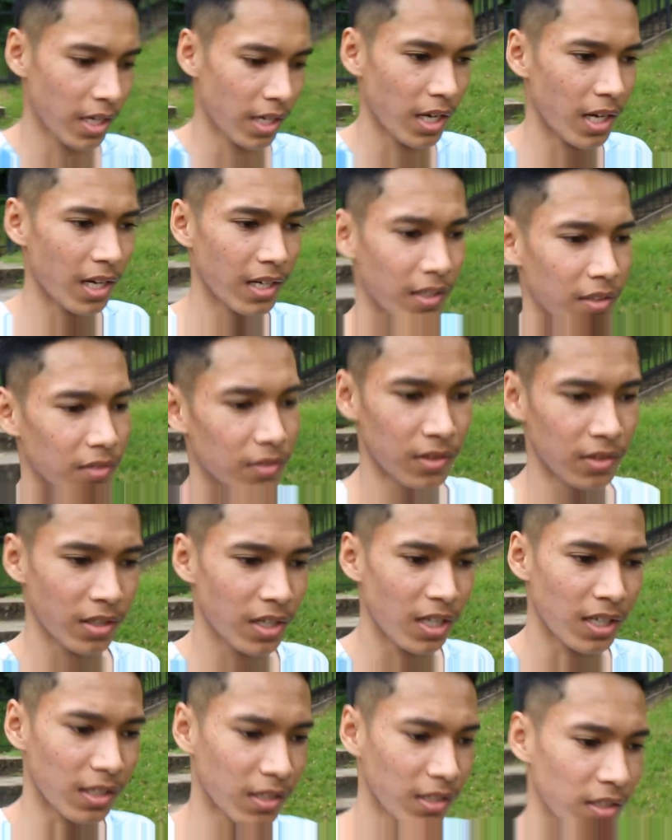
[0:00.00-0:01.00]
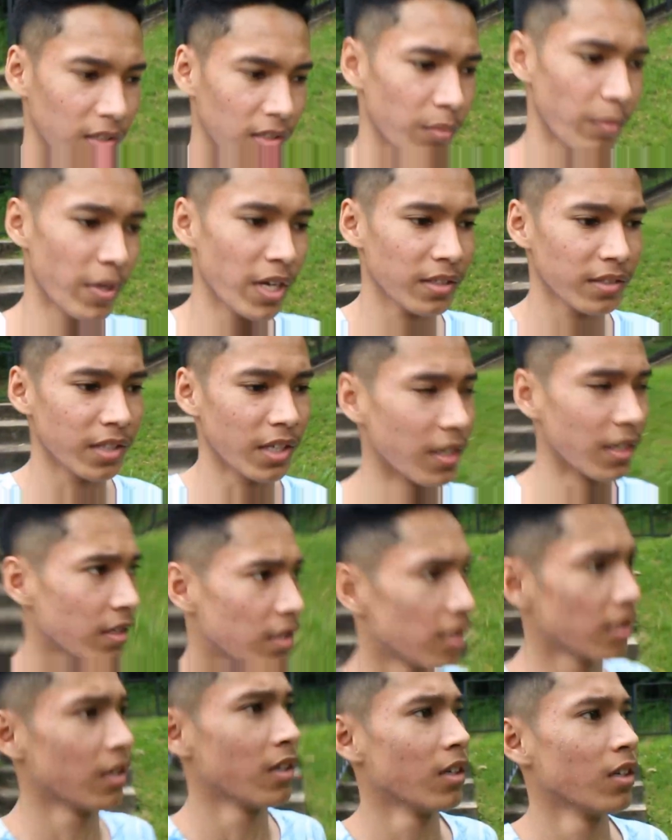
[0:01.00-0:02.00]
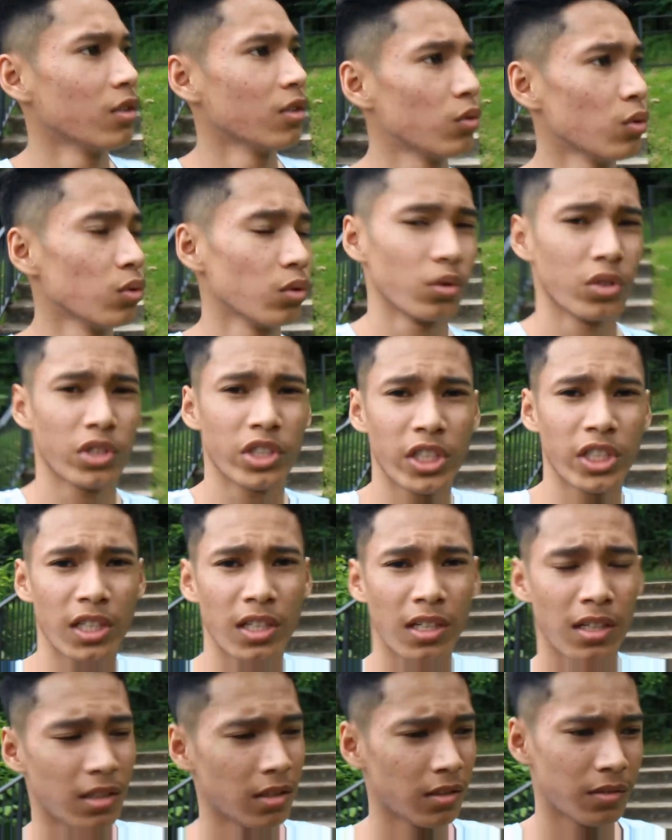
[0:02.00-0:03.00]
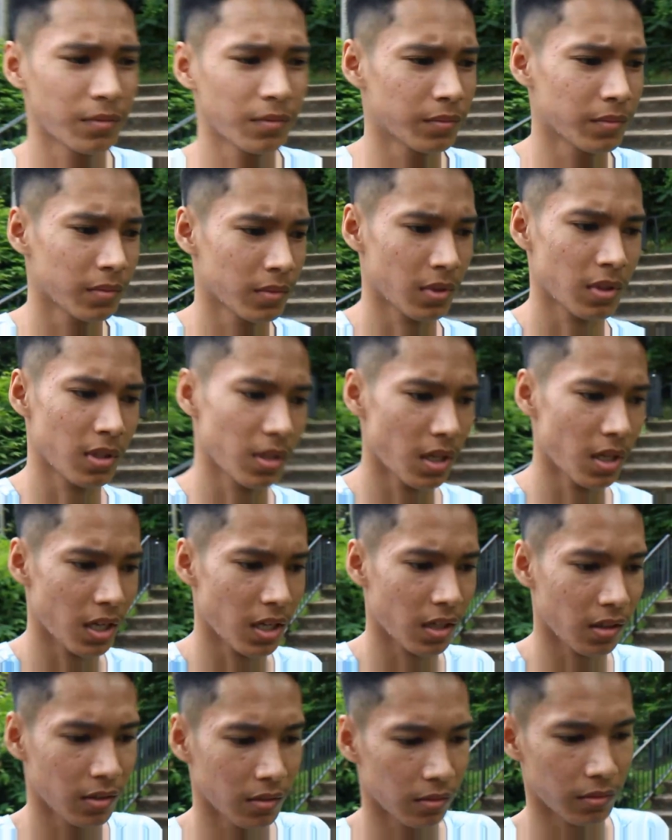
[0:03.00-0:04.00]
And yeah, it's the best day to chill and